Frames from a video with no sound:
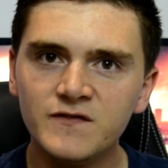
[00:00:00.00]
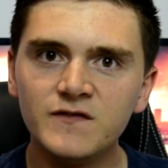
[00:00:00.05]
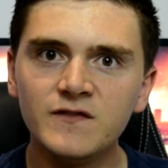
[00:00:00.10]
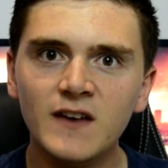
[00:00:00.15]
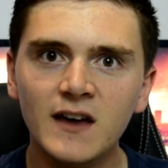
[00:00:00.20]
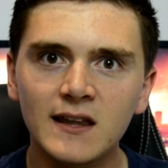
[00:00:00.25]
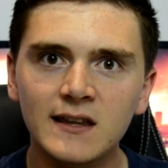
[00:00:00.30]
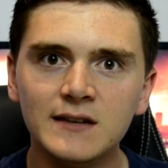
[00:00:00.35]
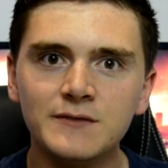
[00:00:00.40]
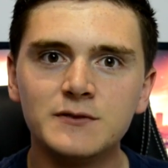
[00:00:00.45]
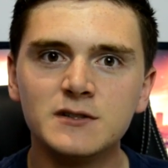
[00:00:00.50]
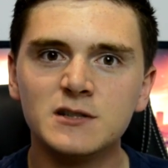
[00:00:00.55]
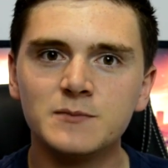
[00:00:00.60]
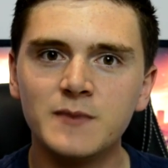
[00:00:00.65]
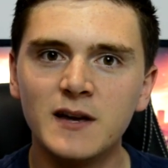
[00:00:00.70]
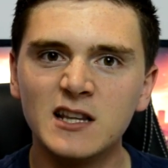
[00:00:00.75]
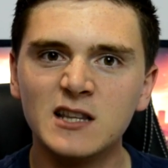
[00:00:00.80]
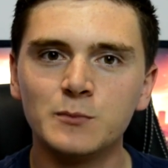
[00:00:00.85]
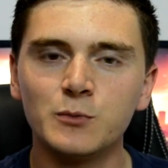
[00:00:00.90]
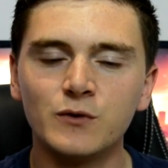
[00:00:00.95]
fairly
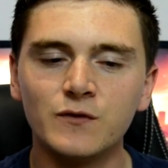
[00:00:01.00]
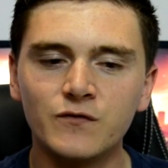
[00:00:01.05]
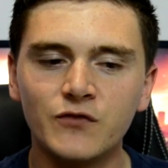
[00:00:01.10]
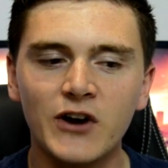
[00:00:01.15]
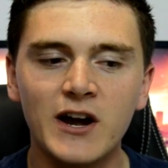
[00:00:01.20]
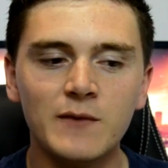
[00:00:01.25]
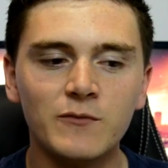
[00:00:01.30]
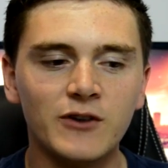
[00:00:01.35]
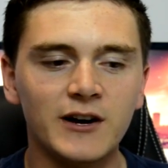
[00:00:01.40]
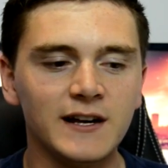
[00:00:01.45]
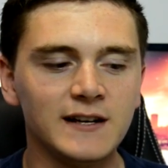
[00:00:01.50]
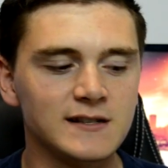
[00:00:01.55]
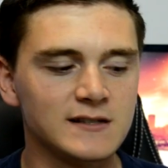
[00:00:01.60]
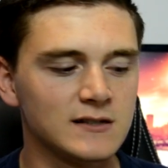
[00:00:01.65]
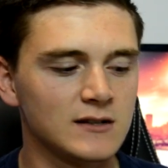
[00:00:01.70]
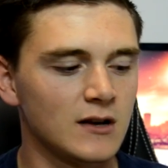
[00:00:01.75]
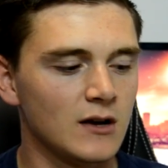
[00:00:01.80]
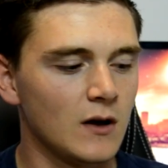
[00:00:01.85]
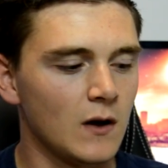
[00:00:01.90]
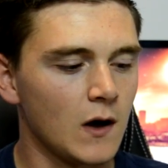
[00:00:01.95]
respectable frame rates.
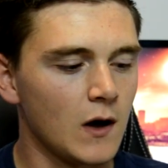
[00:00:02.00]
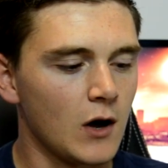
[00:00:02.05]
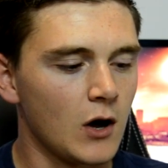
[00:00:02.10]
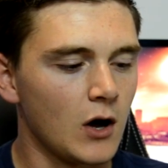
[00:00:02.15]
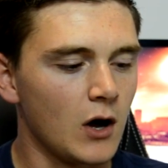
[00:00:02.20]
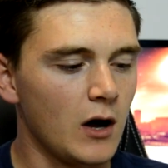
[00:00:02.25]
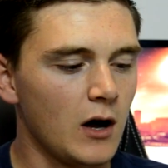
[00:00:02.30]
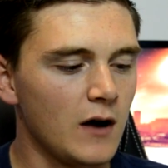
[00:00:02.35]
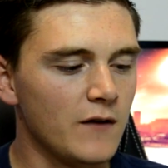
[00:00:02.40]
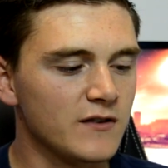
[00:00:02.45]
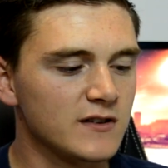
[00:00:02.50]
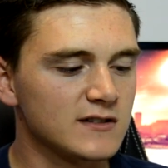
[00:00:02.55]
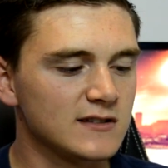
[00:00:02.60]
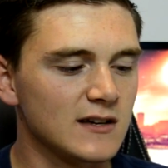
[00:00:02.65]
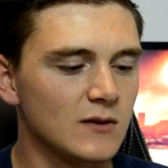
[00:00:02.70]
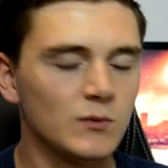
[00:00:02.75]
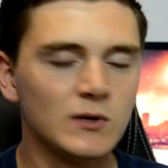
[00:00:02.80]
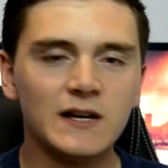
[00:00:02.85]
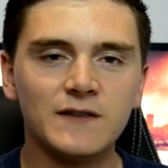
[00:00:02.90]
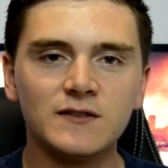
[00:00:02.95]
Obviously I
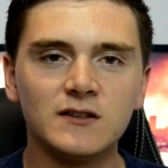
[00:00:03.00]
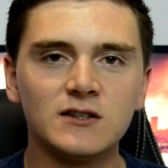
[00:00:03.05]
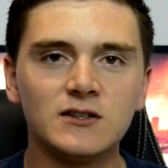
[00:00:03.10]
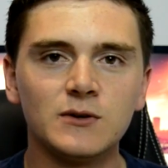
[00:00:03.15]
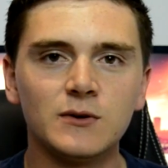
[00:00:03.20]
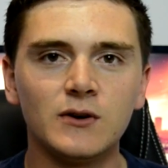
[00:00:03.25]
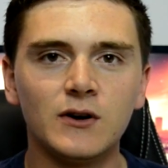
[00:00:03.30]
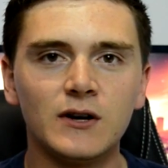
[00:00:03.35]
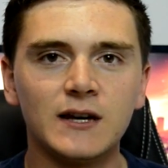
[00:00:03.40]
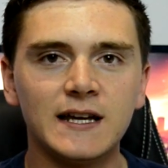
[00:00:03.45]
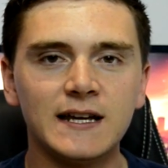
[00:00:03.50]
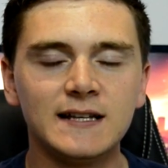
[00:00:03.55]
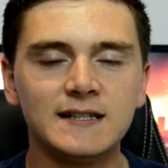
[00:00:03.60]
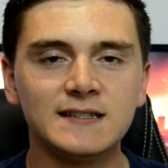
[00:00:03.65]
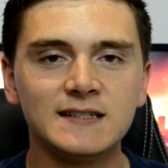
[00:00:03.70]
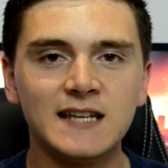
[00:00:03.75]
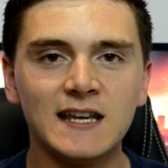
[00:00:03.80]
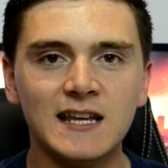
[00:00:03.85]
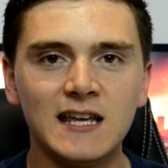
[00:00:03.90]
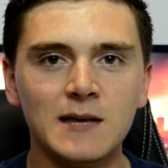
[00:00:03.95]
will have to do it on a
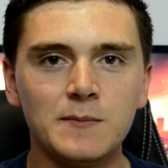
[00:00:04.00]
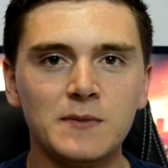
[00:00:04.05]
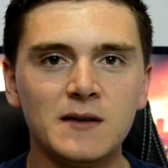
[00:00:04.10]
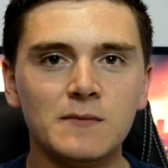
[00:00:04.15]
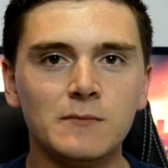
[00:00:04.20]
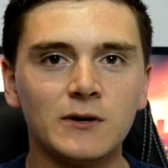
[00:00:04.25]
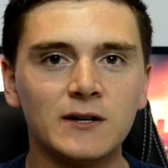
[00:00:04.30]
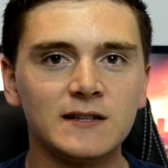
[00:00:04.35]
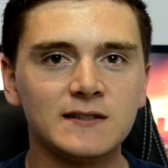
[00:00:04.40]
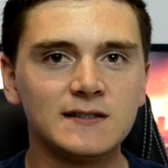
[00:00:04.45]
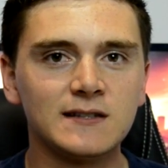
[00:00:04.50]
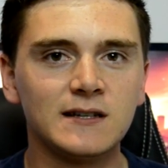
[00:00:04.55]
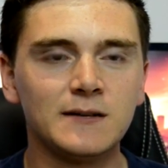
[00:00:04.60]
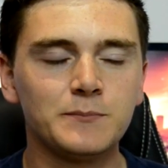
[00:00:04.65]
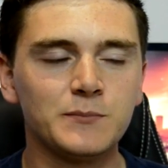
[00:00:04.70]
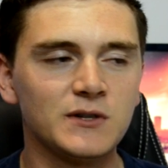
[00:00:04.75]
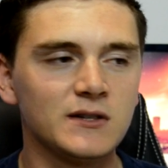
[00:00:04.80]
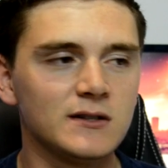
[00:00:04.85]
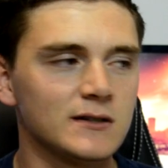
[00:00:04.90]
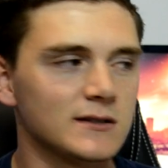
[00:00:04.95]
1080p monitor
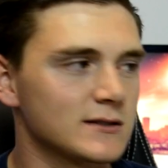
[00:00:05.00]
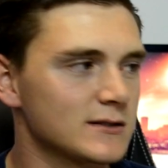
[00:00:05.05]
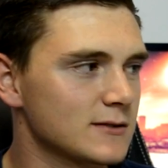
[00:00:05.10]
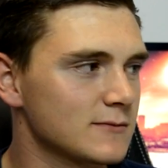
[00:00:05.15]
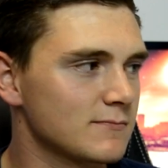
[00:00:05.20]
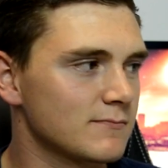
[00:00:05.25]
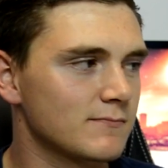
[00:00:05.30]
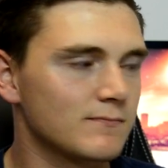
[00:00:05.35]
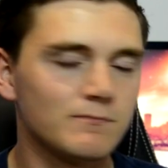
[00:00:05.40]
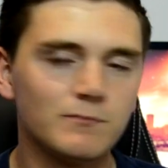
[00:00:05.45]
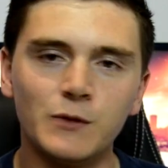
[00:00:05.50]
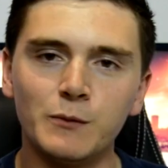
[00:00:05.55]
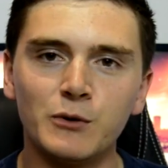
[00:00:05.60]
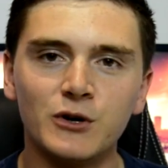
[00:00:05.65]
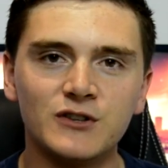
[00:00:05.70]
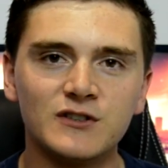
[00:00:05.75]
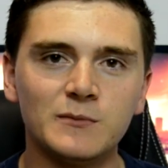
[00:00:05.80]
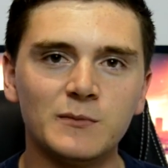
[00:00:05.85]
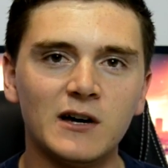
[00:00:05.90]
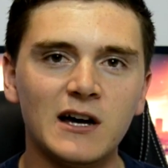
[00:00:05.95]
because the
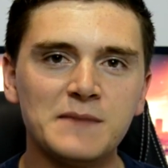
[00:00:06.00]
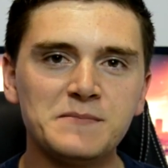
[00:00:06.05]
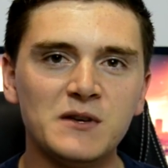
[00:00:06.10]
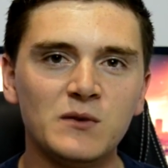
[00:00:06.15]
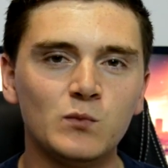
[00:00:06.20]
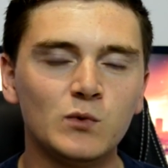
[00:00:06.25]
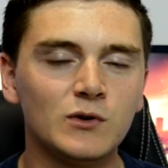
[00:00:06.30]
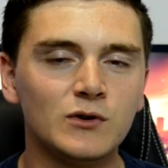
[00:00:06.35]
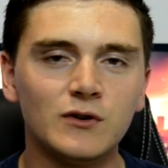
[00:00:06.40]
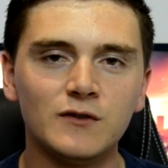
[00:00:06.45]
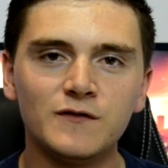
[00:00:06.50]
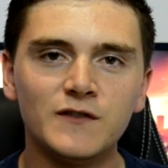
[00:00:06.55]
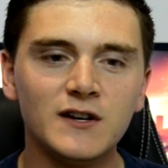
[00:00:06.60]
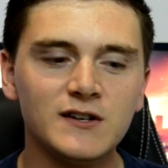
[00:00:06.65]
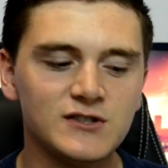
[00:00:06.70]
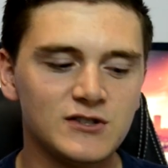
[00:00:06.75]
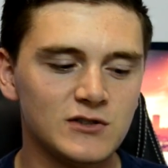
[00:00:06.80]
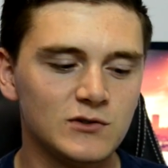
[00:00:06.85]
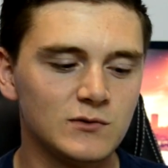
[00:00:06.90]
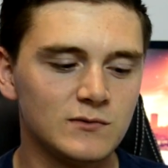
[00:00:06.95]
monitor behind me will not
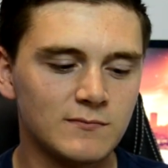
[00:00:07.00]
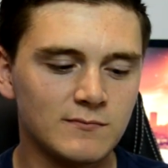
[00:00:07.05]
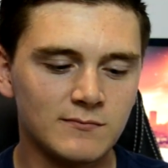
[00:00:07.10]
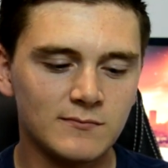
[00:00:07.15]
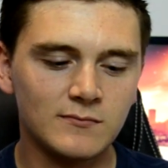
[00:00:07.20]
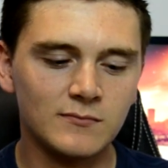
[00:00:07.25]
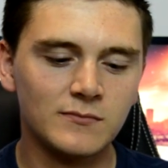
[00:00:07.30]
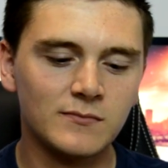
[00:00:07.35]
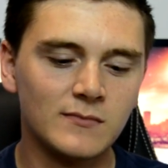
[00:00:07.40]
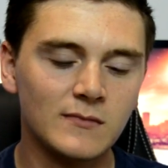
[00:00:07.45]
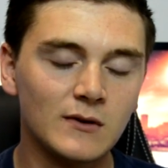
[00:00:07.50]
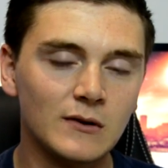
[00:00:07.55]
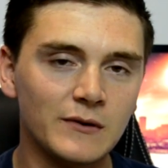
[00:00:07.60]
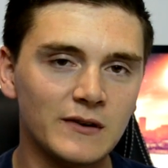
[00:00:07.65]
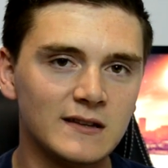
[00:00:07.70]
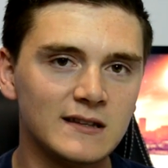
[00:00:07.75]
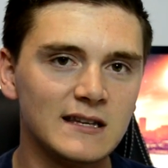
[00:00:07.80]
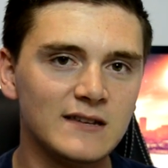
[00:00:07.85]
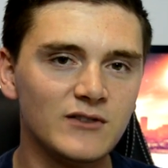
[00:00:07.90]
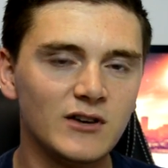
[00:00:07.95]
function with a
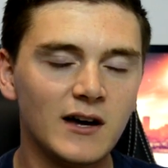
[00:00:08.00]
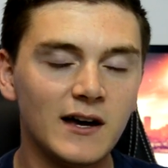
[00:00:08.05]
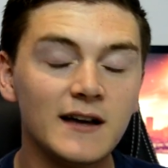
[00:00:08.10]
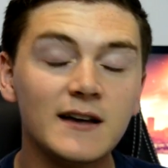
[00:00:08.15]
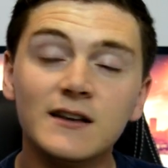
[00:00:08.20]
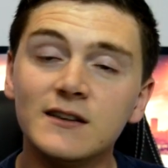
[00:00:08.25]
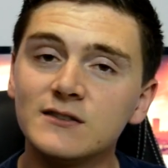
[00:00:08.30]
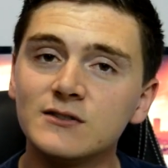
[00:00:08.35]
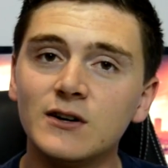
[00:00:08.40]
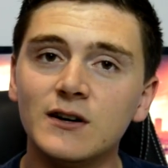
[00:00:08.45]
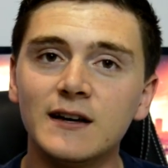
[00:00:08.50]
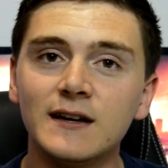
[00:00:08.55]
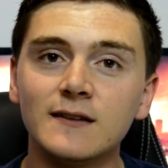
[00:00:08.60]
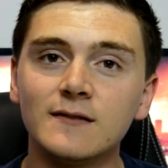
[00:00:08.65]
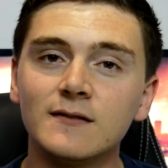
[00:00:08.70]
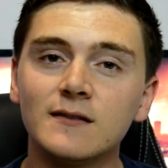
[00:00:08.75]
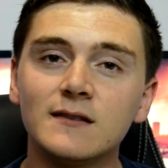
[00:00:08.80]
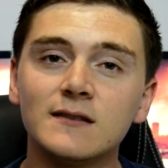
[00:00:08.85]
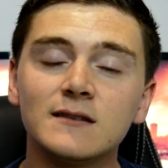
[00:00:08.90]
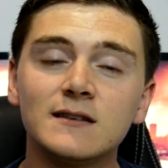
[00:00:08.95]
DVI. It's got a
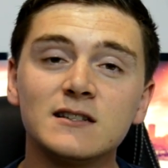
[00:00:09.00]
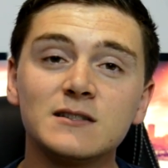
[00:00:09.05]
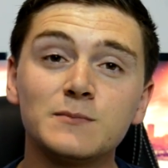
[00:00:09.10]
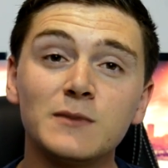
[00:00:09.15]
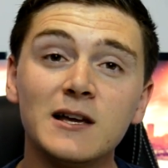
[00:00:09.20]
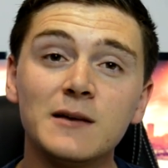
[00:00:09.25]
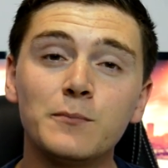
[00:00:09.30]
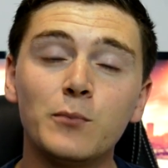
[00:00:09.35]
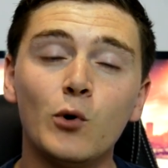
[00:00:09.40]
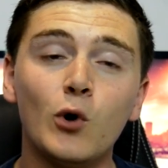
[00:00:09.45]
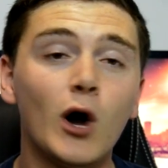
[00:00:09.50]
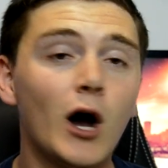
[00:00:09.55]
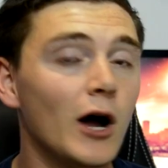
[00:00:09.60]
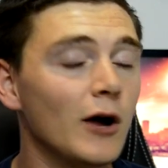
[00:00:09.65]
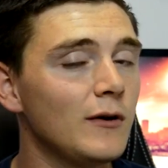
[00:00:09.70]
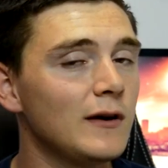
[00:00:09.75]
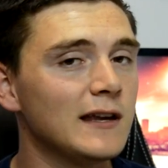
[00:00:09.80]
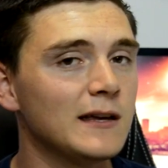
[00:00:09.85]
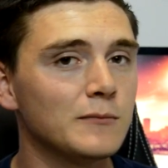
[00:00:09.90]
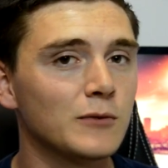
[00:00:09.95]
DisplayPort
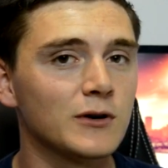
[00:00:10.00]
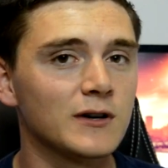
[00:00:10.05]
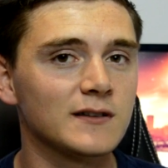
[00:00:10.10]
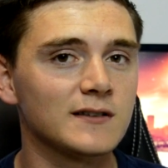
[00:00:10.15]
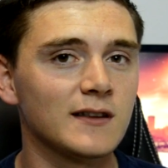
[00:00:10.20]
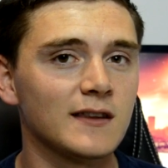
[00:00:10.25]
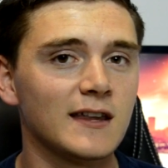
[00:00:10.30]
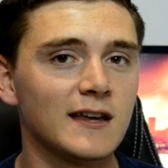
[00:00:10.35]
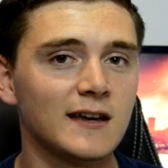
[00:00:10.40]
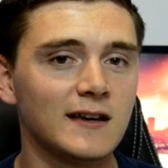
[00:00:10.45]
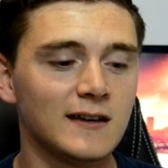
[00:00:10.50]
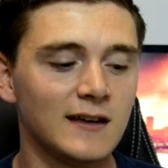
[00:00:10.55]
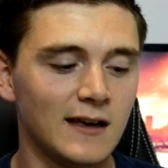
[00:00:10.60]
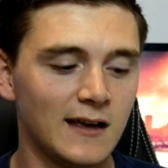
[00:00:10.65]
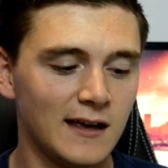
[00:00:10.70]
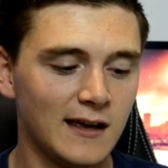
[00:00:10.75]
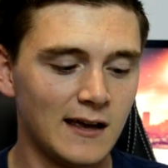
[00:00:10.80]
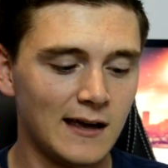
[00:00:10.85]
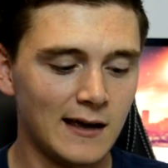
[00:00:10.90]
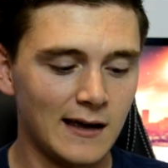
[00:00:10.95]
only monitor there.
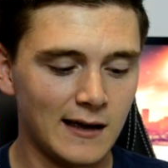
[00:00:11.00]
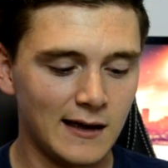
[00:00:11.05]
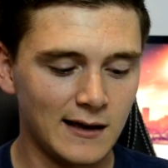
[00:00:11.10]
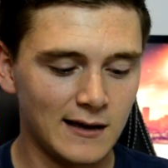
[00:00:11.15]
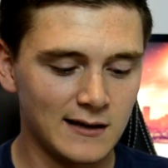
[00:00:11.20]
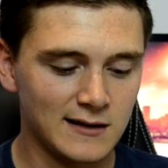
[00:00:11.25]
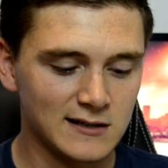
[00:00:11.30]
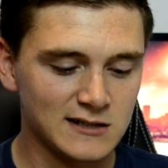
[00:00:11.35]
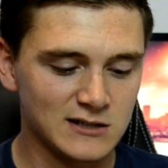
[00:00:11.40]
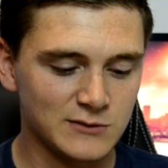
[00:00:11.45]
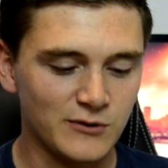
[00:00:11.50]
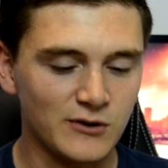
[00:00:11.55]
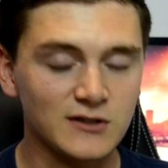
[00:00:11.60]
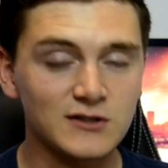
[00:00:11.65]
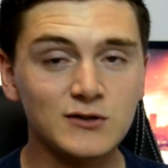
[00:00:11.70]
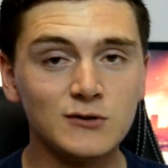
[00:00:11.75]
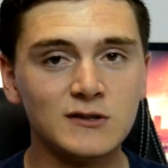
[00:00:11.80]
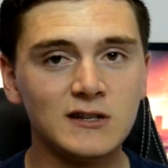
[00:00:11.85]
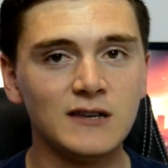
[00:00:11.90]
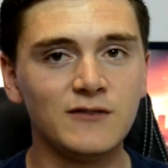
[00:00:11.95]
We've got
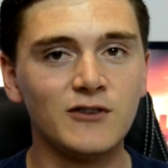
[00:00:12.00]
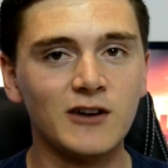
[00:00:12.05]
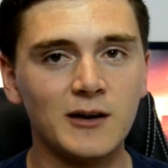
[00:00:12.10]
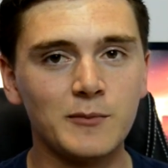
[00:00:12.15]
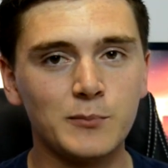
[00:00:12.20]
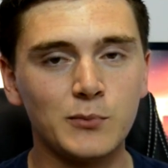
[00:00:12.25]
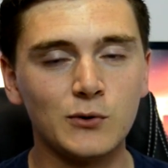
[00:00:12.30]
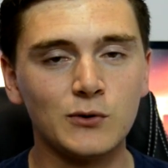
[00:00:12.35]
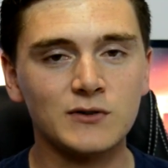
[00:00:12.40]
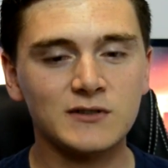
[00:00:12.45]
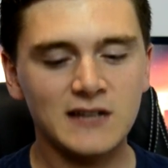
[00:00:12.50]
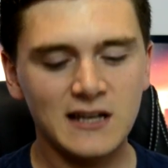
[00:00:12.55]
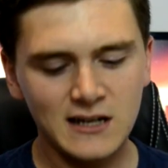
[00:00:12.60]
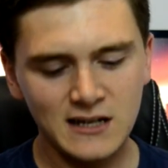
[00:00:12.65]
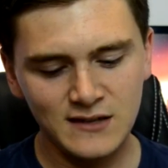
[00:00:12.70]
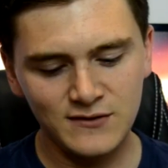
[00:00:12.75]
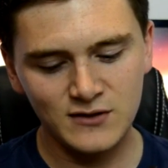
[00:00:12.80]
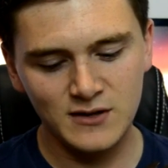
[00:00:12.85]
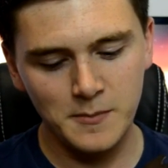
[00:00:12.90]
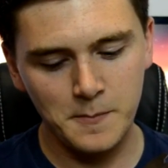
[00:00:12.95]
two DVI ports and
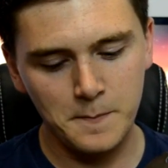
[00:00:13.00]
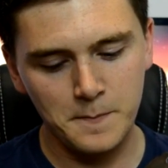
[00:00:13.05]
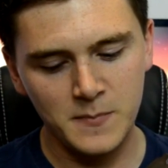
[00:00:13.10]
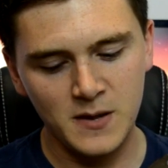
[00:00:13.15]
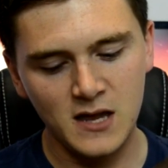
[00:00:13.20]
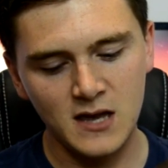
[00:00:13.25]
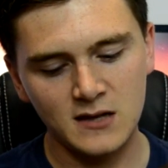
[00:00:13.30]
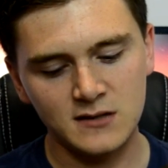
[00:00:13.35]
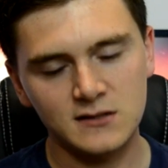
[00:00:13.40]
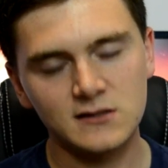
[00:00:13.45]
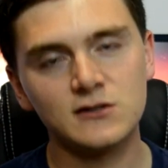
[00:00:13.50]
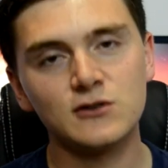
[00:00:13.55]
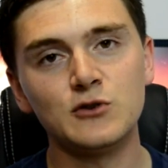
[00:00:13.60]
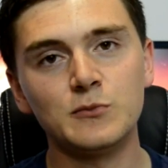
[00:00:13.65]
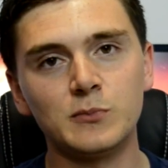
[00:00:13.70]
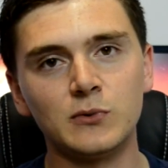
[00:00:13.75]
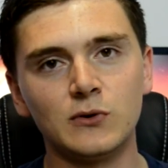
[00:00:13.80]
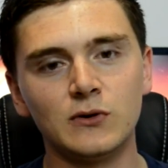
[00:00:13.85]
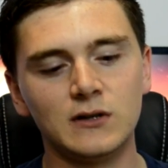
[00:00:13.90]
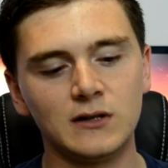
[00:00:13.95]
even a PS2
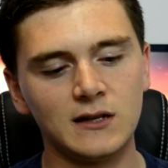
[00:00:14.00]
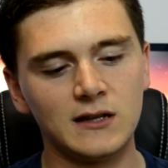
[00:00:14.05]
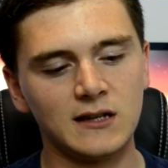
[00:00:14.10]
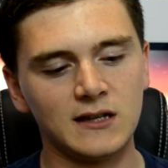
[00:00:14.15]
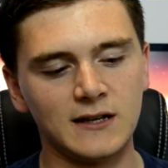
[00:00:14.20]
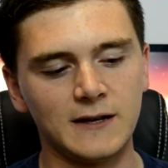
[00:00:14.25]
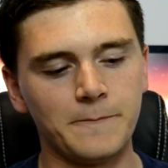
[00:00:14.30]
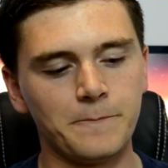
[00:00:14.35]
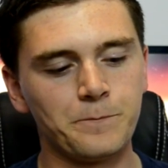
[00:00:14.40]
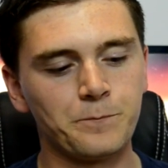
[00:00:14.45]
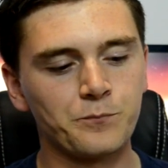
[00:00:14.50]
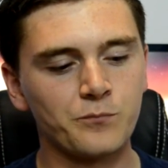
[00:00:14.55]
port, look at that.